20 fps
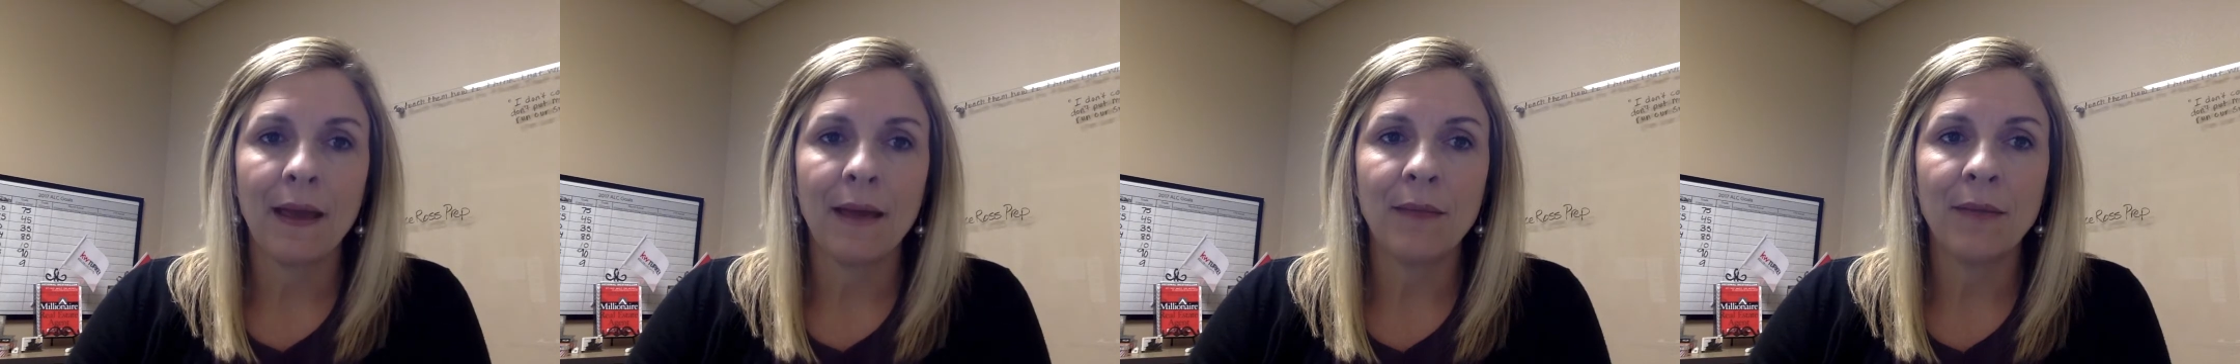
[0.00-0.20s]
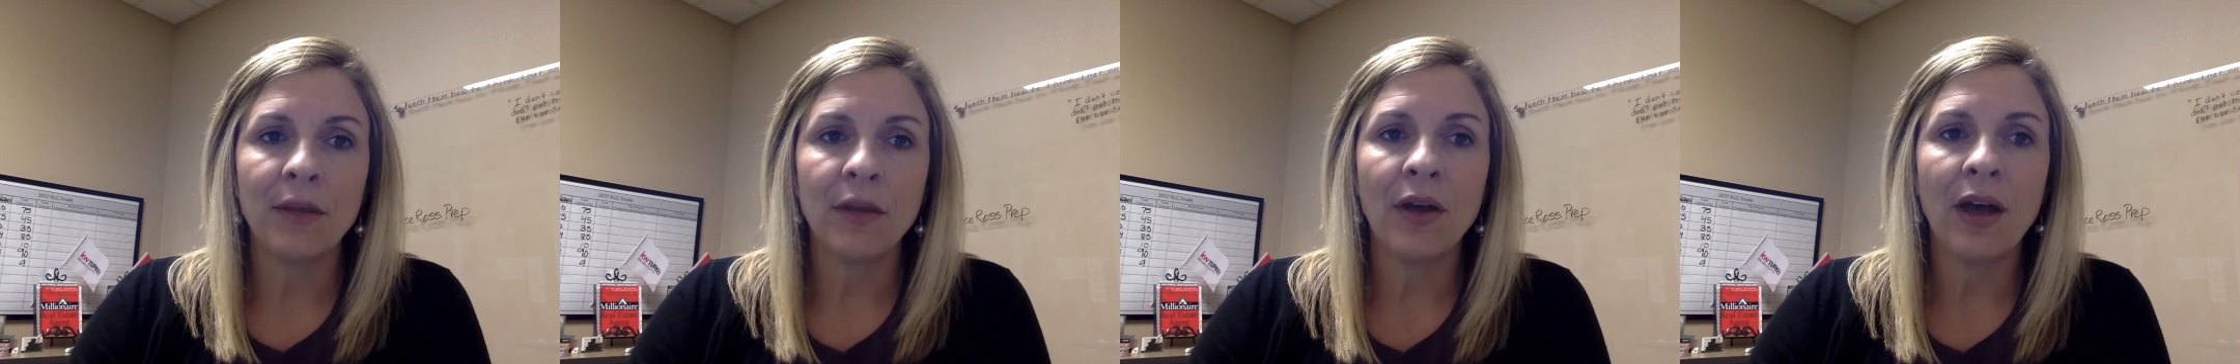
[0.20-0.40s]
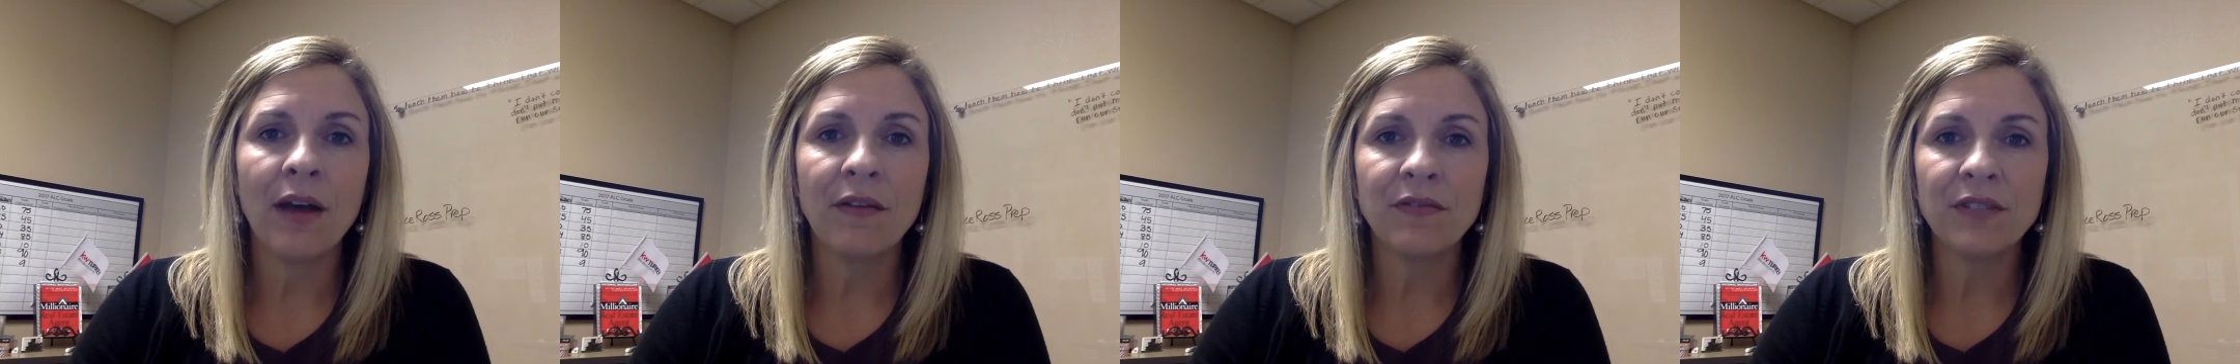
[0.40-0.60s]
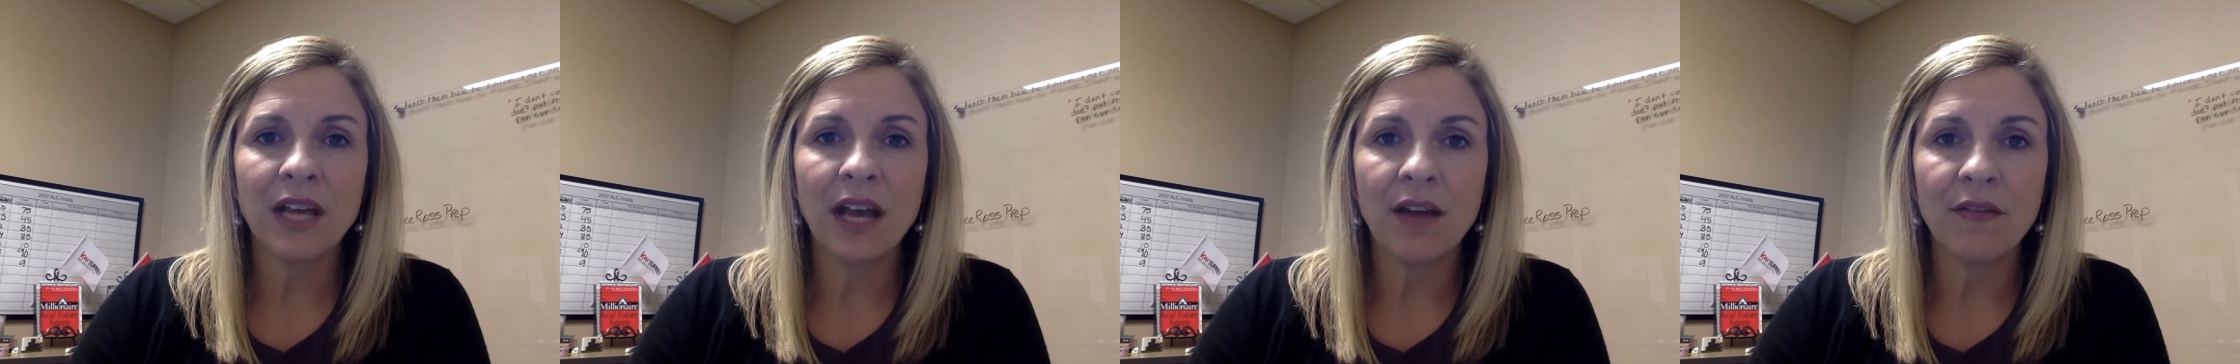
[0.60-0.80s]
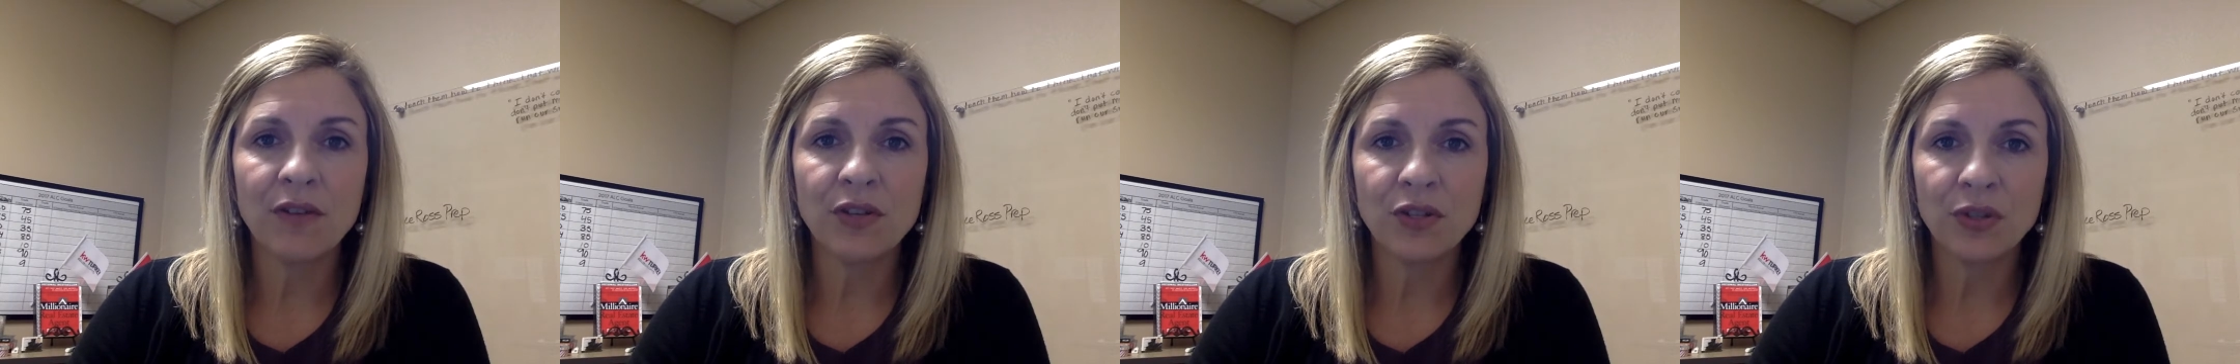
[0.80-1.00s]
He'll have to
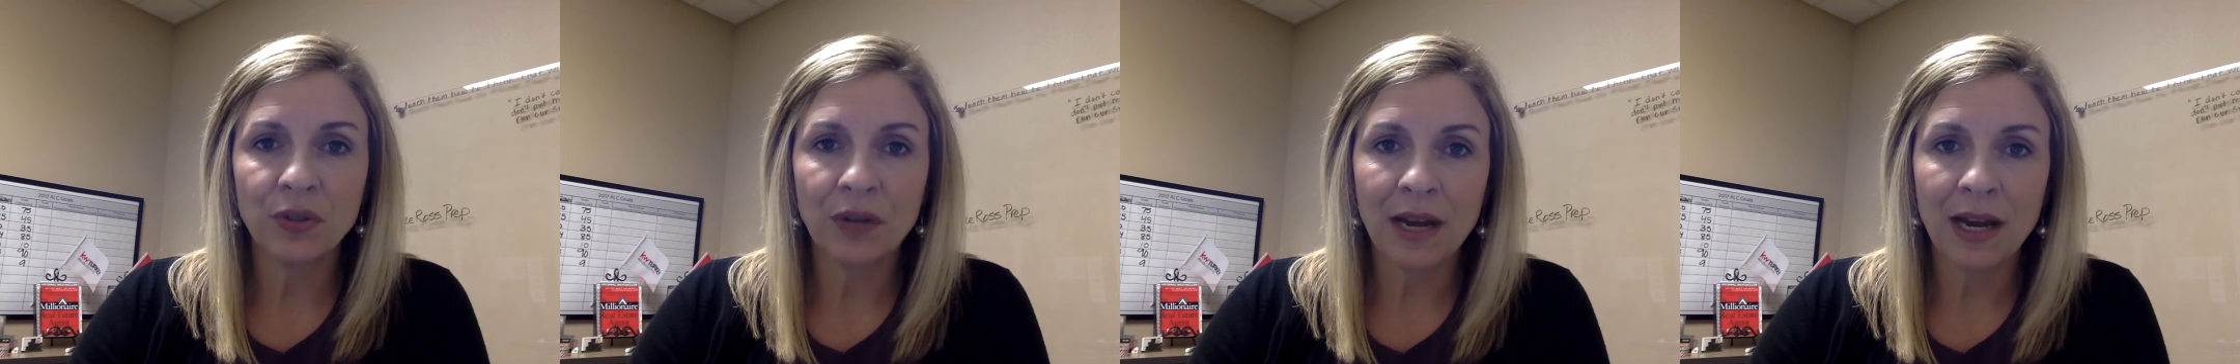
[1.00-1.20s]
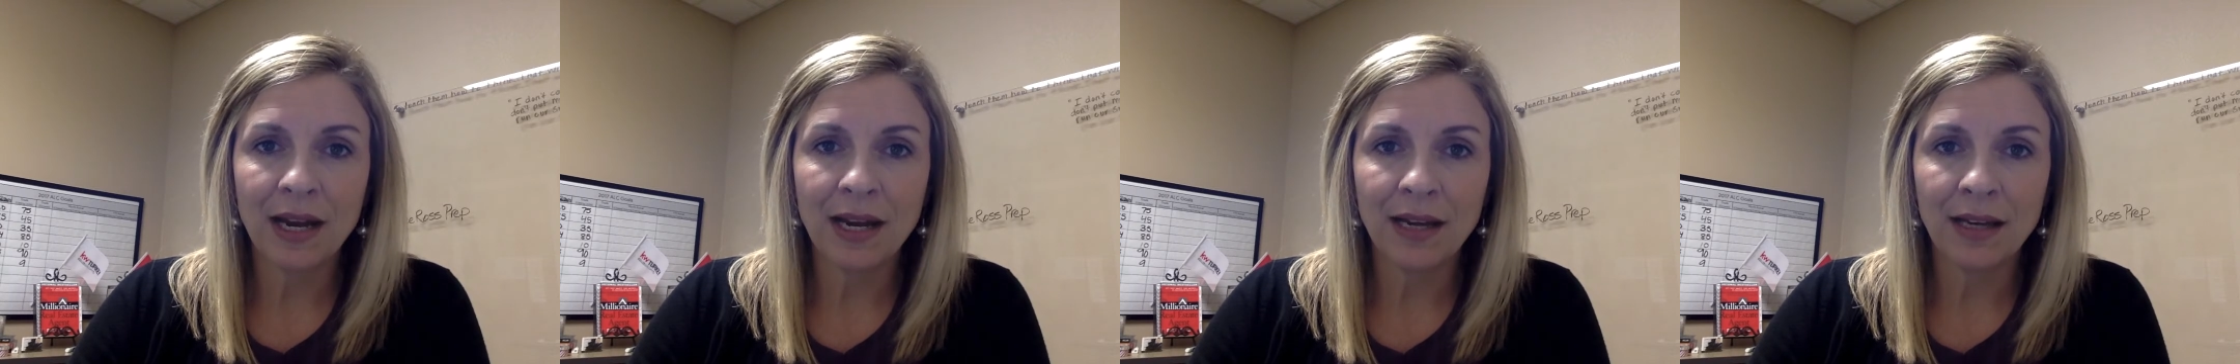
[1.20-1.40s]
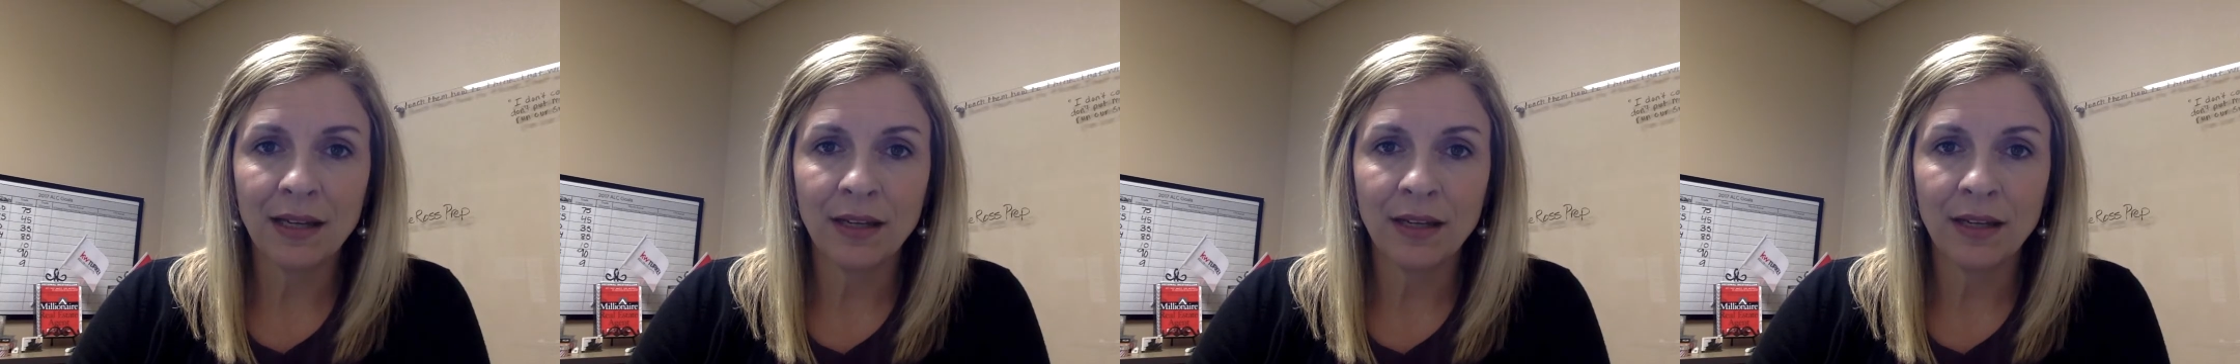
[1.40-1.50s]
have a trach,